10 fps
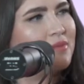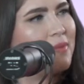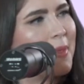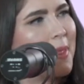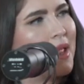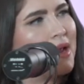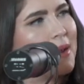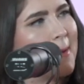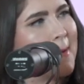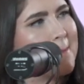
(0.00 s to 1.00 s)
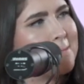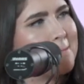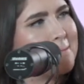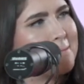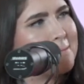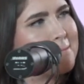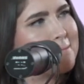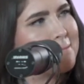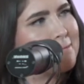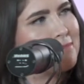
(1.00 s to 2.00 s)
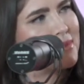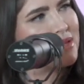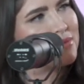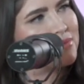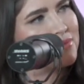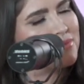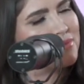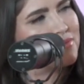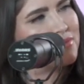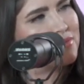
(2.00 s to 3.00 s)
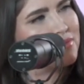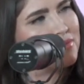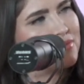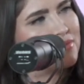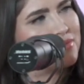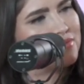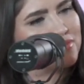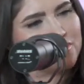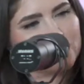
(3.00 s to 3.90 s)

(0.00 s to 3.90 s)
The person shown says nothing.